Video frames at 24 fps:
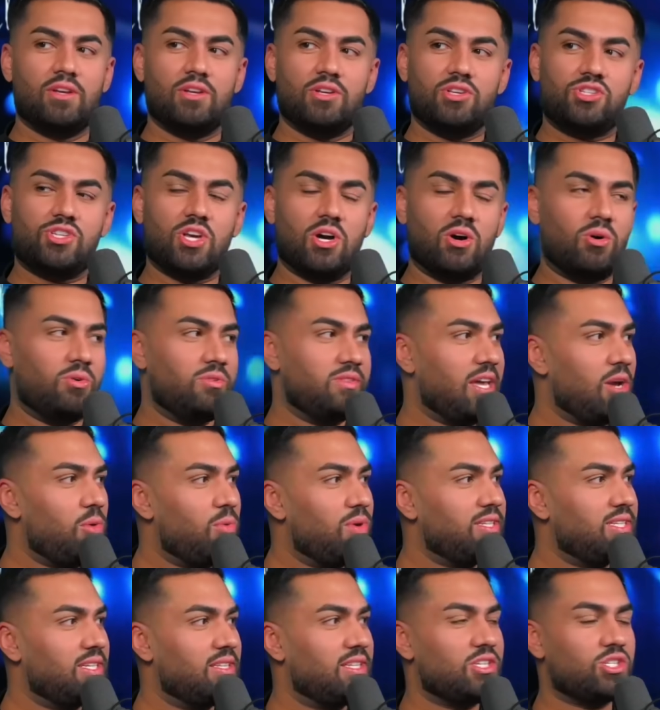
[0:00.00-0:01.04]
So they
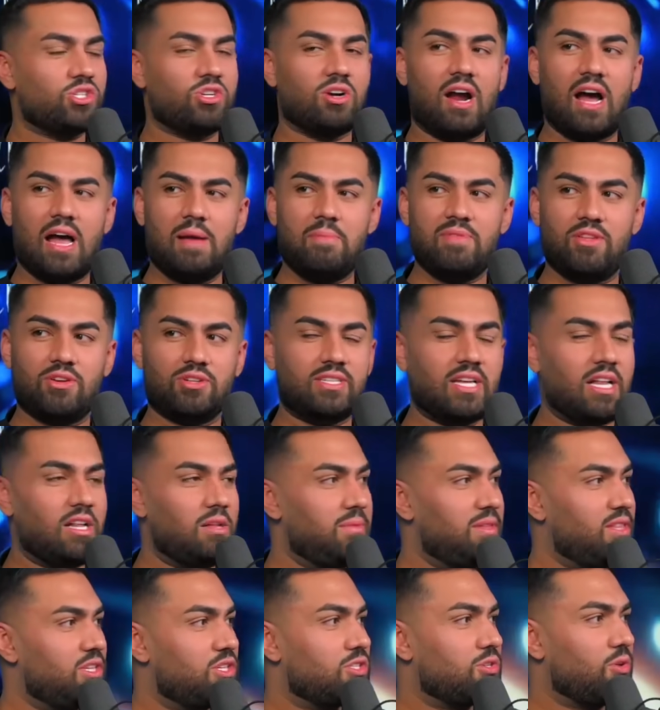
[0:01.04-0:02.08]
went to this tribe, and they're
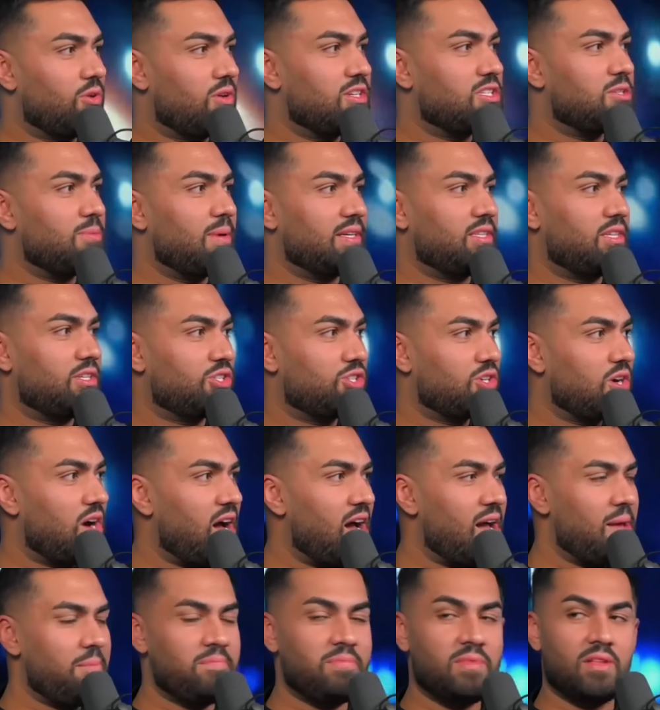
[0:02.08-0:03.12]
telling me the stories about this
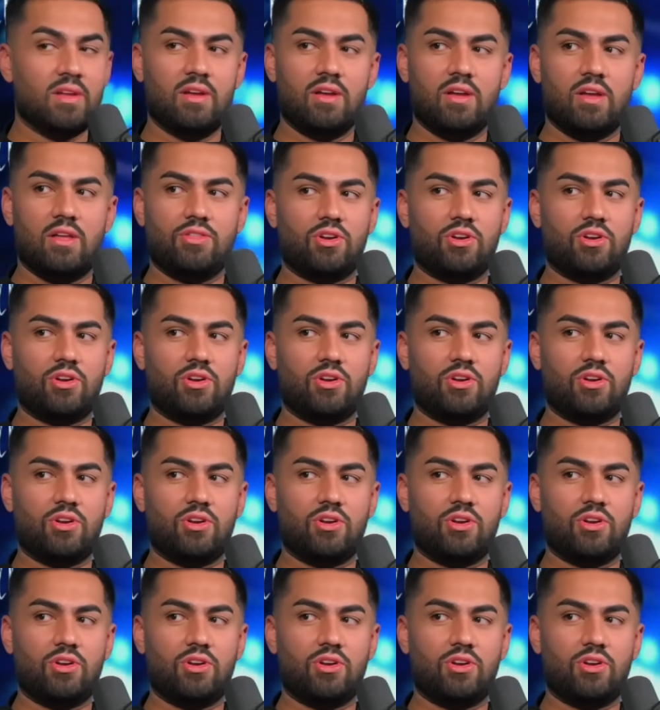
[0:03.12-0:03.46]
tribe. Mm-hmm.